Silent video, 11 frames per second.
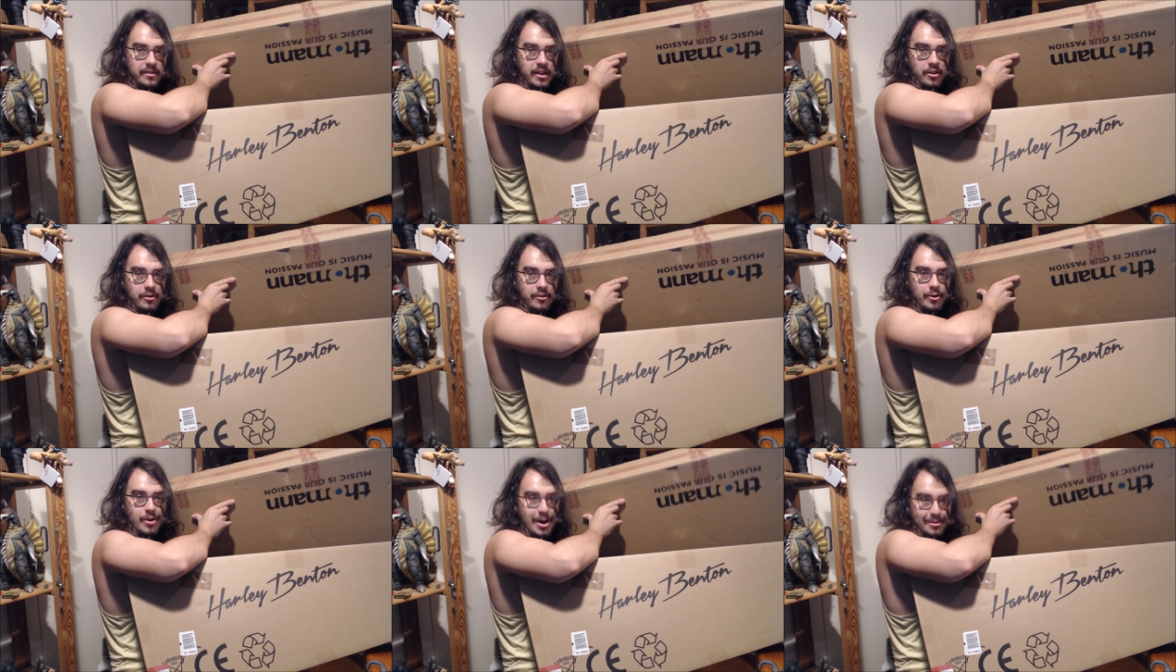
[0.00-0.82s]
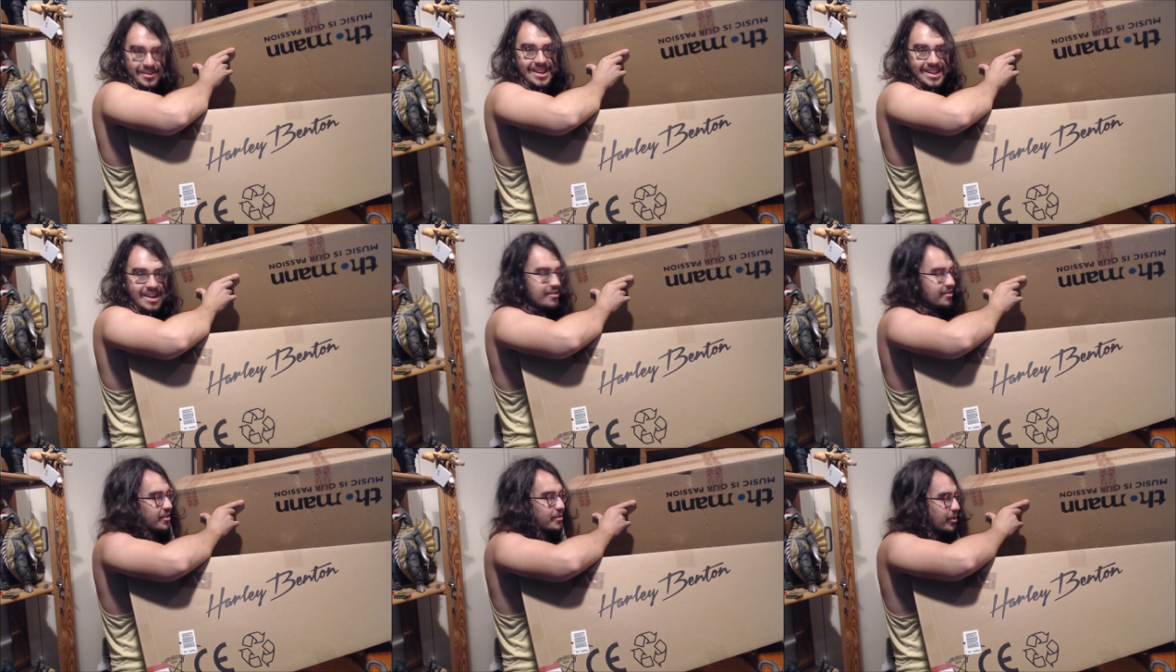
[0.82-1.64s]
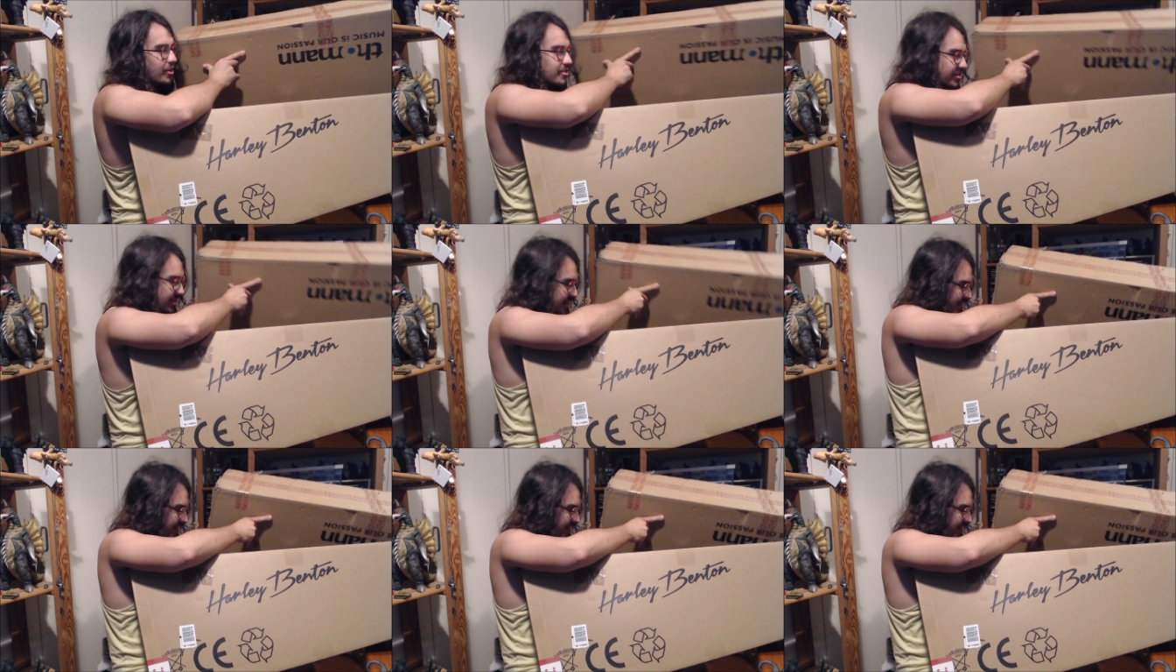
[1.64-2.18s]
the logo upside down on this box.